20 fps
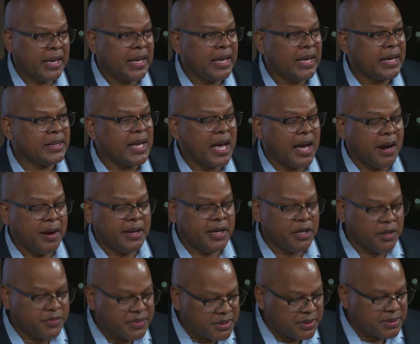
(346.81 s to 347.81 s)
And our
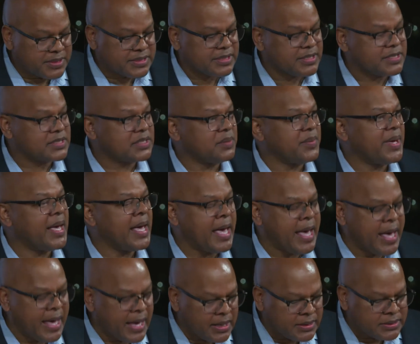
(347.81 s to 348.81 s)
healthcare system
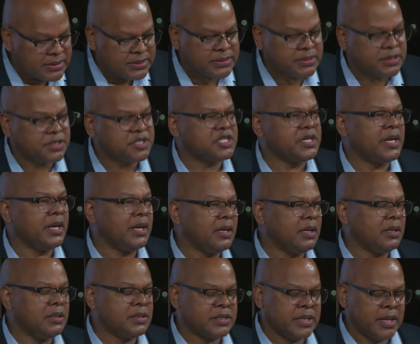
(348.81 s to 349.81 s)
has to
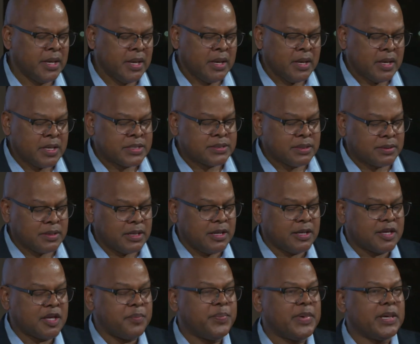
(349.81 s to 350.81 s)
change so that
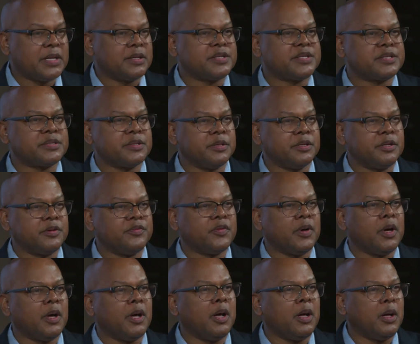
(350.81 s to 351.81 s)
it can better serve
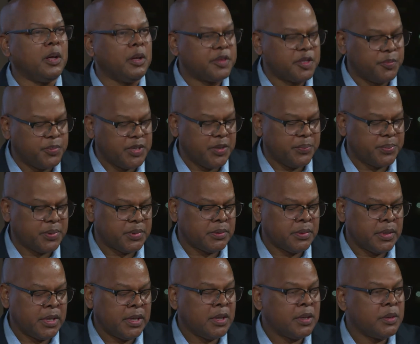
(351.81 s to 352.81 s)
all the
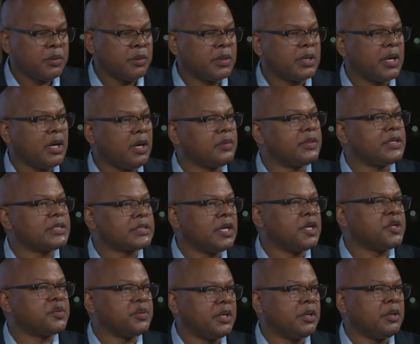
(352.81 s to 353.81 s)
people who call this
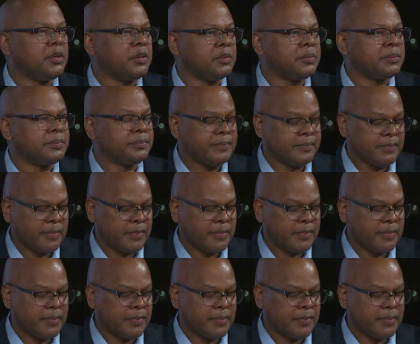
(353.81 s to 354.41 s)
country home.